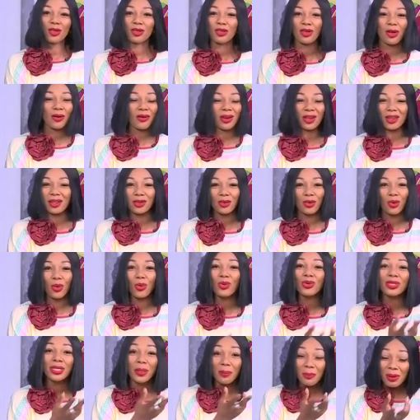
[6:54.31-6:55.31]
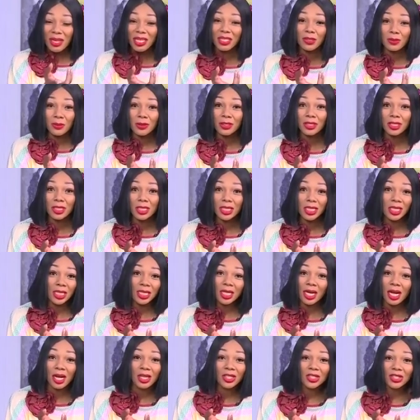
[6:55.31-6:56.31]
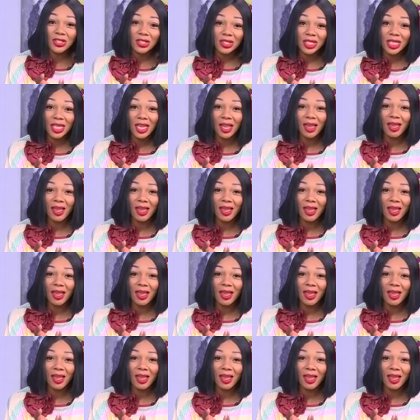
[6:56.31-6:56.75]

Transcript: You already know who's the biggest person in the country